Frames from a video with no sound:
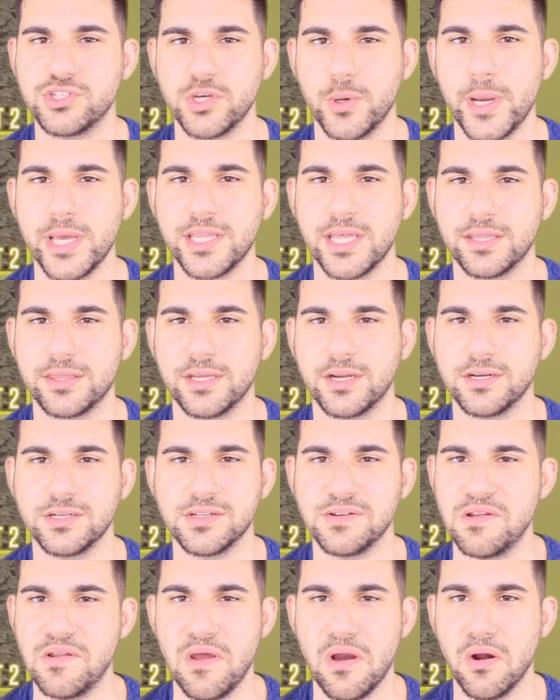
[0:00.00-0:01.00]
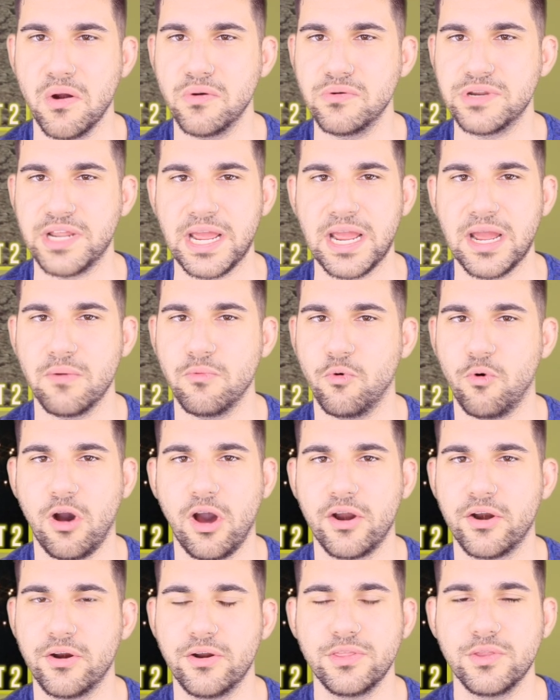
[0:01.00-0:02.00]
showing that there's no damn
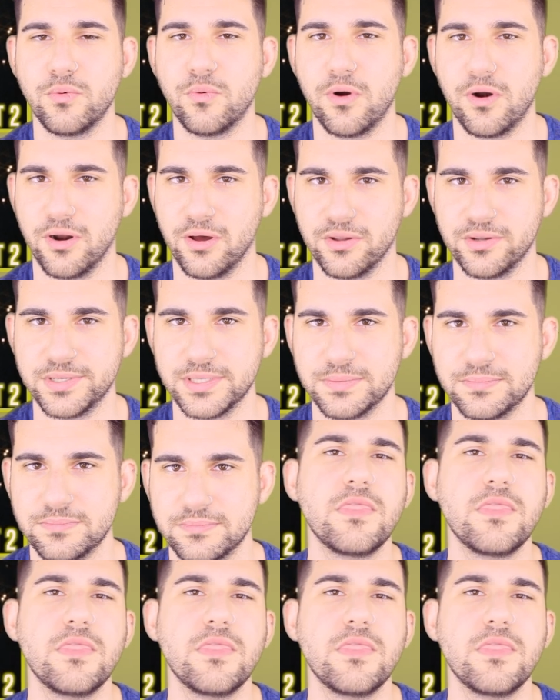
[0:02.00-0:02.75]
water in the world.